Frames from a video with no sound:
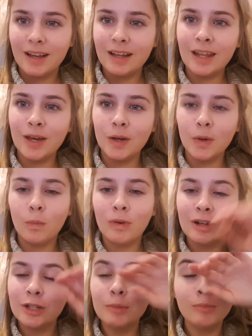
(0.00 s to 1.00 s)
Hello,
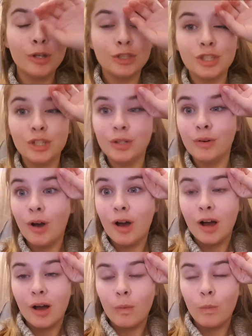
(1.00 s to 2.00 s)
welcome to
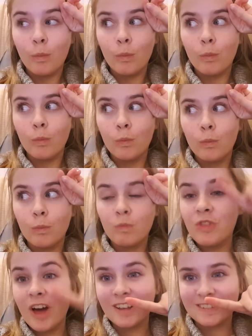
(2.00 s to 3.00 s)

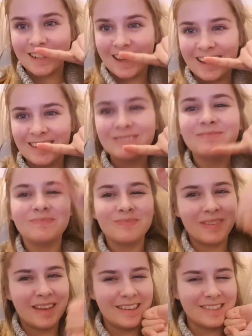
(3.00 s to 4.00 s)
Thursday.
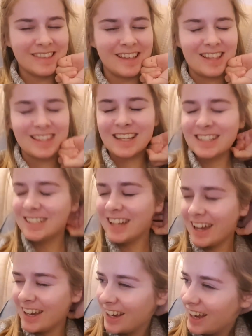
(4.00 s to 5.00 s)
It's Thursday
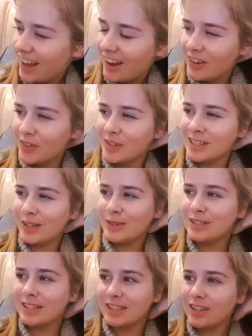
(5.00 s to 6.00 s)
today. I always go
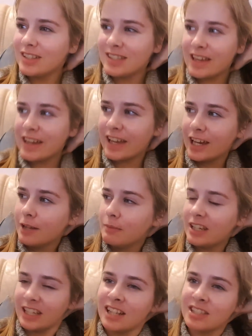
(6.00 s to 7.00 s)
to start saying it and I'm
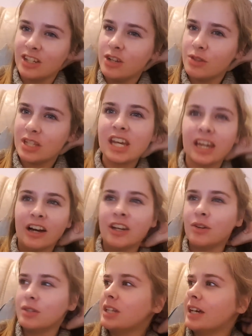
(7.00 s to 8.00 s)
like, yes, I know the day, I
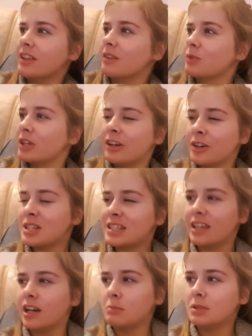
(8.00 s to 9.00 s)
know the day. And then when I go to
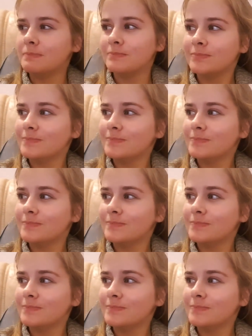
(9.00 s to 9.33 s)
say it, I'm like,